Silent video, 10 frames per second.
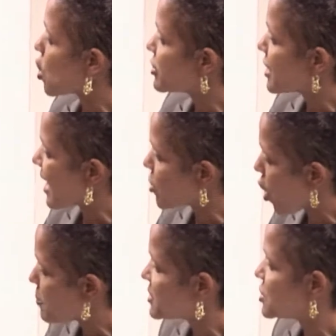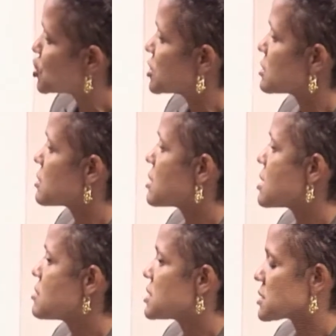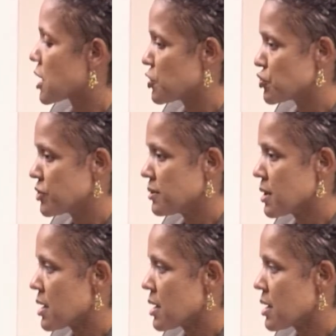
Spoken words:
an opposition in this country.